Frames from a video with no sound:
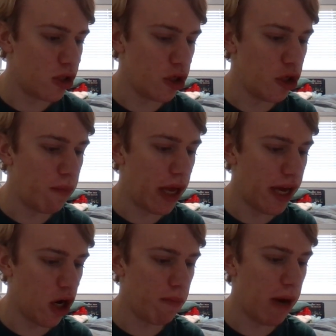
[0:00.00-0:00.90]
Do you
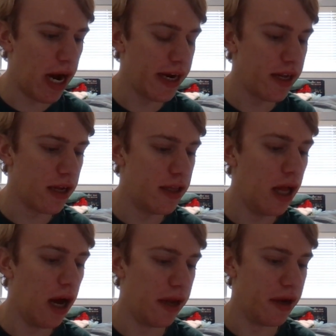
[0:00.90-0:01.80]
plan on buying the
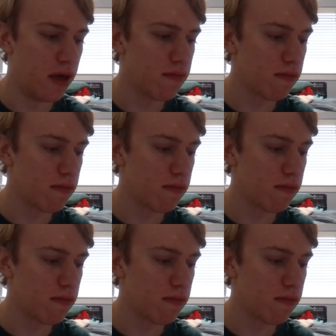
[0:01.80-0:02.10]
gun?